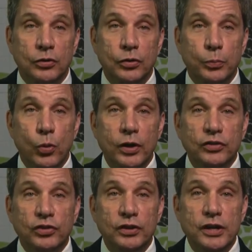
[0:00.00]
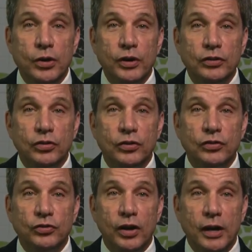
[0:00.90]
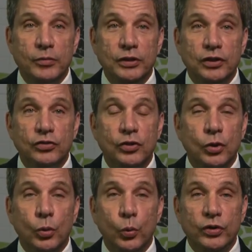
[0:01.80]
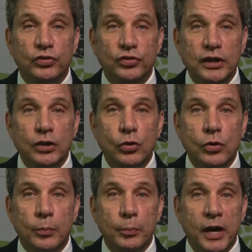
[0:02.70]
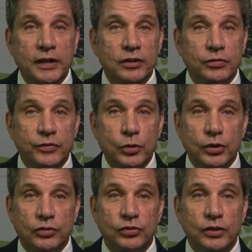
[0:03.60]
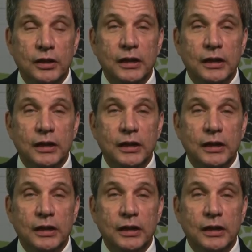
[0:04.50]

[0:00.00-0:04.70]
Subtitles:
The board is adhering to this timeliness with single-minded focus.